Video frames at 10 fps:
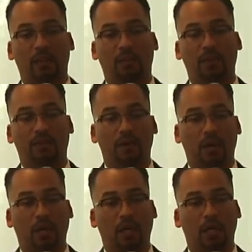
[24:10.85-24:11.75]

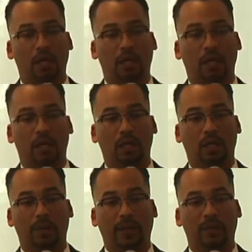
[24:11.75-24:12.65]
Boulevard
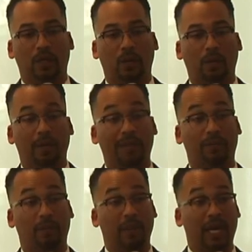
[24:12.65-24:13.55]
area called
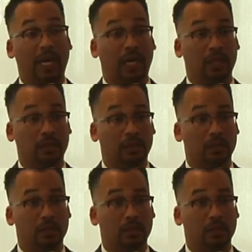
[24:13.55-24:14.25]
Bedford Pines.